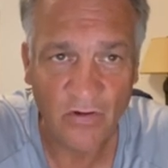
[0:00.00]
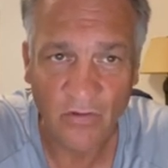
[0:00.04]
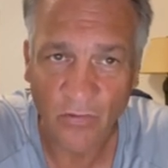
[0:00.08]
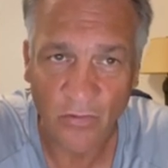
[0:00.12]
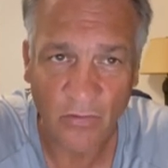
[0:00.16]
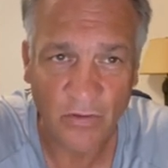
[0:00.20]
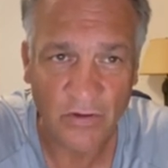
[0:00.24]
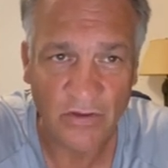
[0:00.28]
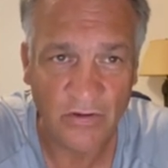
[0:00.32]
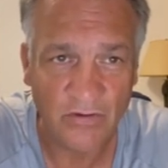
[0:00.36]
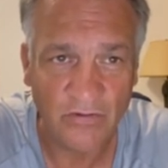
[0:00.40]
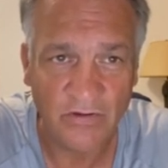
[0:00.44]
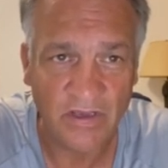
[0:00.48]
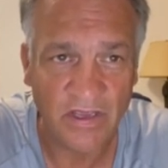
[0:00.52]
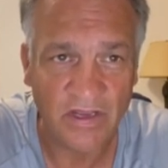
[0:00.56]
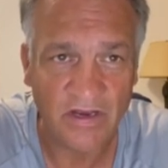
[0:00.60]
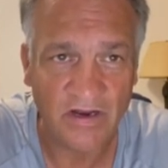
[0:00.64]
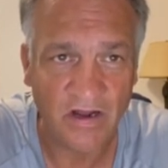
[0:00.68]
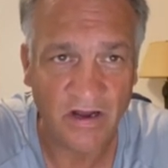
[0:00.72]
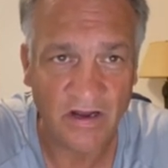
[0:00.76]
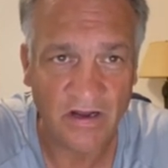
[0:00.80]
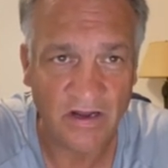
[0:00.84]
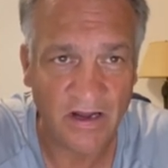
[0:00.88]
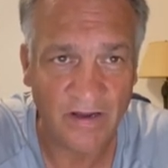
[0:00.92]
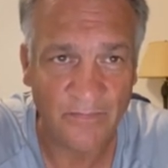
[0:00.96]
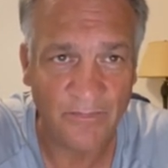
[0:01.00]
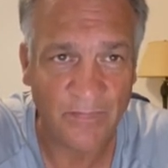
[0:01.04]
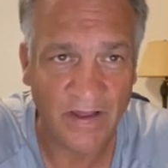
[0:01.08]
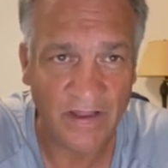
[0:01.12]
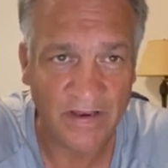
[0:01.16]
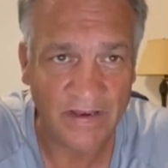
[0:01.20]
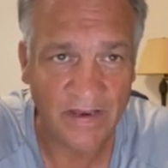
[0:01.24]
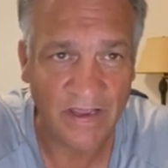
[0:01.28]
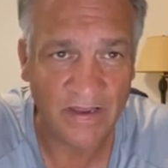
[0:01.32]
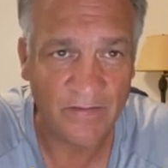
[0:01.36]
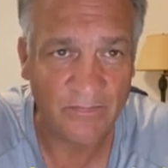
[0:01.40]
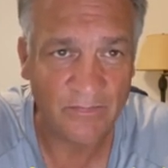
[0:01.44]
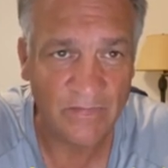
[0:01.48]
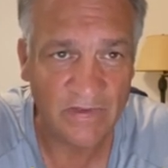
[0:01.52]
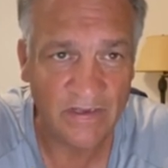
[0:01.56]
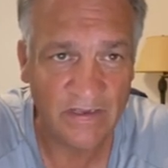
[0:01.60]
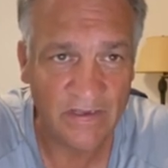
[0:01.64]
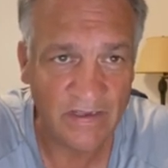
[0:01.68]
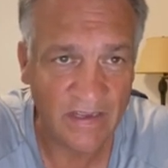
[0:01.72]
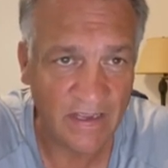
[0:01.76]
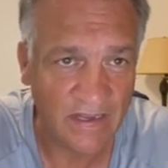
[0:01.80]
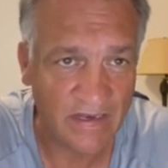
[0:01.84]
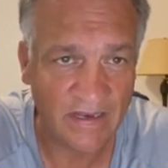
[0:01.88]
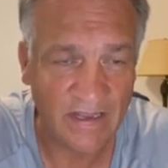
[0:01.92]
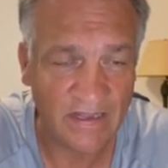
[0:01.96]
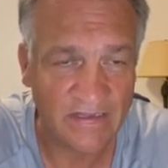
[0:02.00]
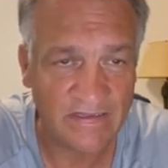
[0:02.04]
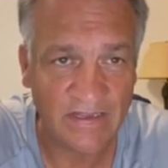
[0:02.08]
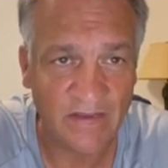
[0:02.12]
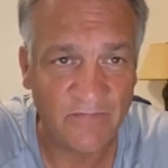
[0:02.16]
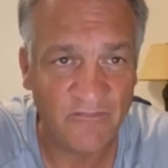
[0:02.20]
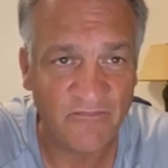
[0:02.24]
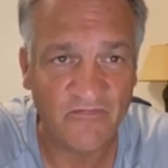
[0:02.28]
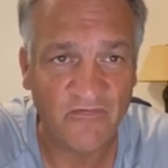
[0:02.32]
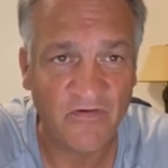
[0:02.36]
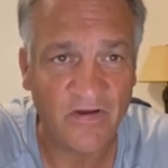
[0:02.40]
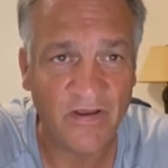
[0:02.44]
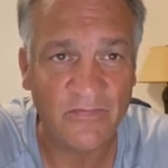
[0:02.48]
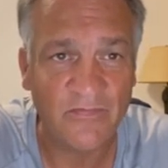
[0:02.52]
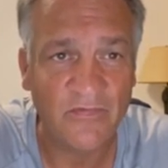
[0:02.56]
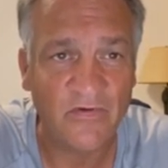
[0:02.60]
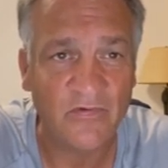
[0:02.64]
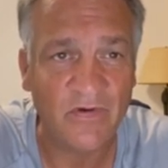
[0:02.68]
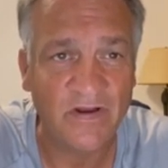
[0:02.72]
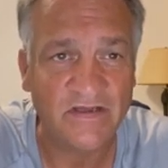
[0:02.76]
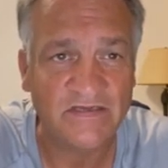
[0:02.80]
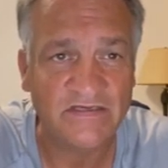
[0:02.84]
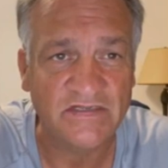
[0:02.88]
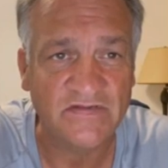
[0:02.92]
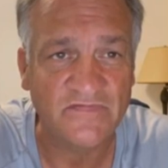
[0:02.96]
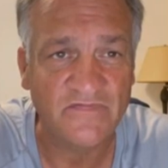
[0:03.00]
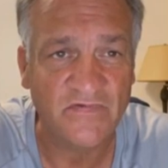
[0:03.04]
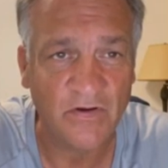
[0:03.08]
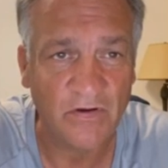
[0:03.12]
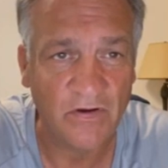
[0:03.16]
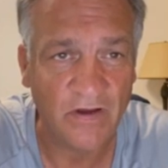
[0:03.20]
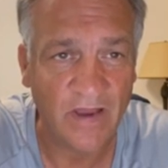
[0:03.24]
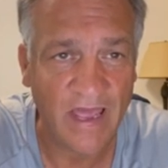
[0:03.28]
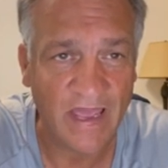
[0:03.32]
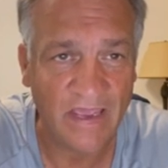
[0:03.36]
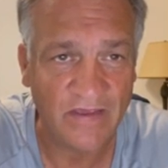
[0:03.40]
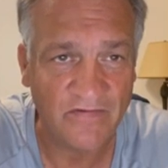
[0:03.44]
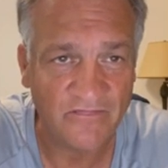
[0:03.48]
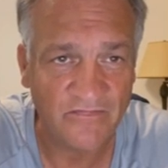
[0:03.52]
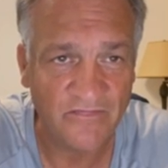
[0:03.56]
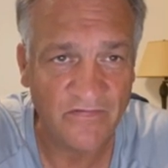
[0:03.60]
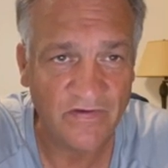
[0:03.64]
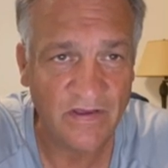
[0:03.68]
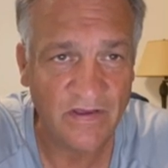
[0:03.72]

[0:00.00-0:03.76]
Or do you get hung up on them and let them frame the rest of your life?